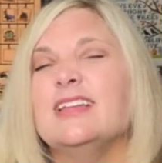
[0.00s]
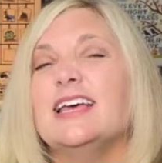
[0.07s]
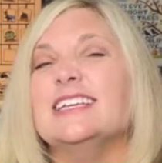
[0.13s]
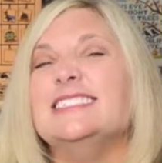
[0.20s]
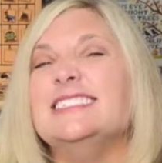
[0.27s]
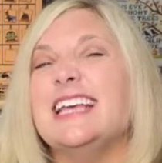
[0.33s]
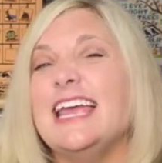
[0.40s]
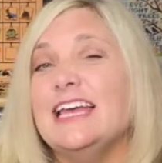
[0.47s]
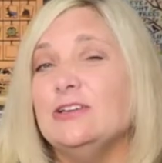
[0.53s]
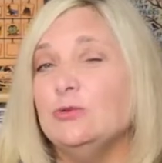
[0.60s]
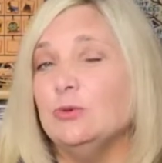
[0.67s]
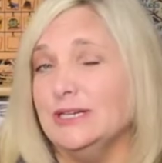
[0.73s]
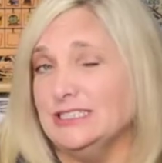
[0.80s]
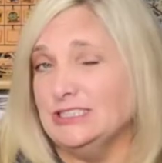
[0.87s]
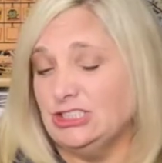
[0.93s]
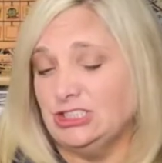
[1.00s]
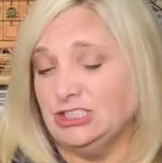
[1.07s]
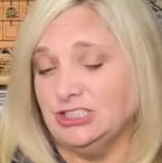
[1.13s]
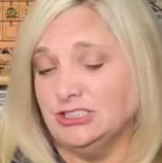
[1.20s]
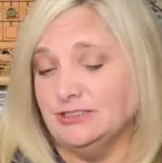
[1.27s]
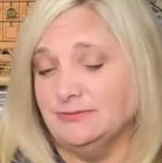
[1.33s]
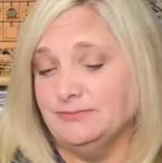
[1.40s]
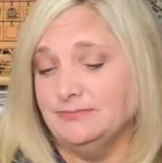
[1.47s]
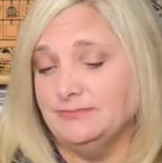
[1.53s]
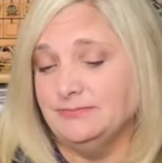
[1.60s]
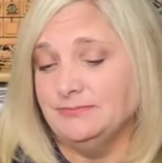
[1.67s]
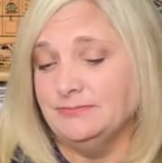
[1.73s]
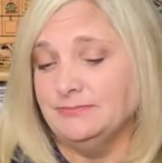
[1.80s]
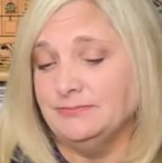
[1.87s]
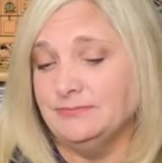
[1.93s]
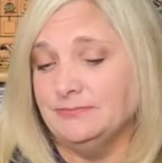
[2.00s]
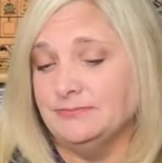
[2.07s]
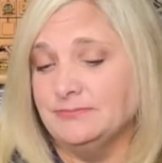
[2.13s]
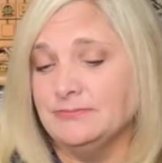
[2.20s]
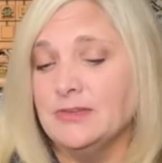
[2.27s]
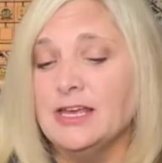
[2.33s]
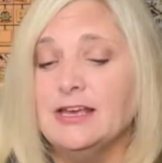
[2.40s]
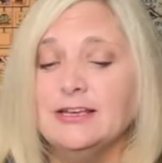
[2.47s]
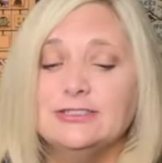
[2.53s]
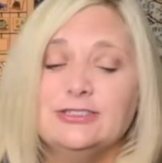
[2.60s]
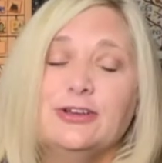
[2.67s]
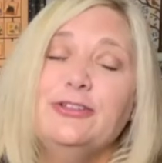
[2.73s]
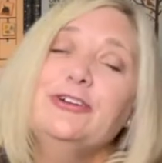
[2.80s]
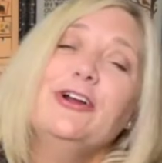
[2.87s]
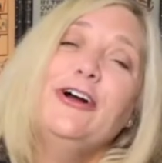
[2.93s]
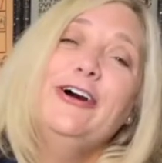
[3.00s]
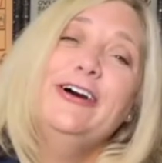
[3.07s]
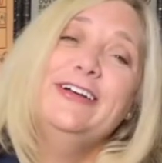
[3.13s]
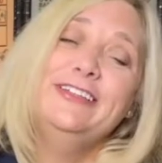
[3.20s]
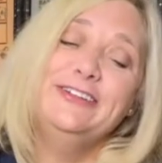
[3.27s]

A sandwich. So they're all,